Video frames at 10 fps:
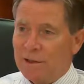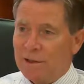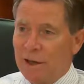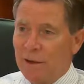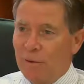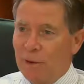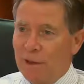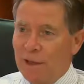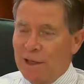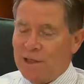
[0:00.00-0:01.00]
So
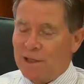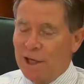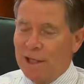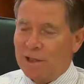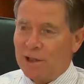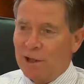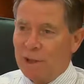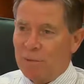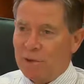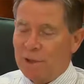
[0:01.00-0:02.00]
he's
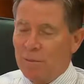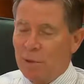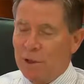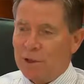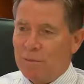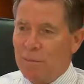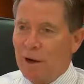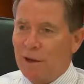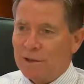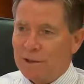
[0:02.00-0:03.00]
certainly putting some
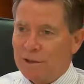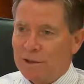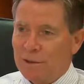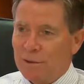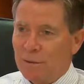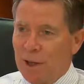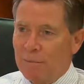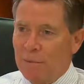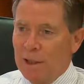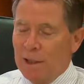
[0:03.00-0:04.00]
miles into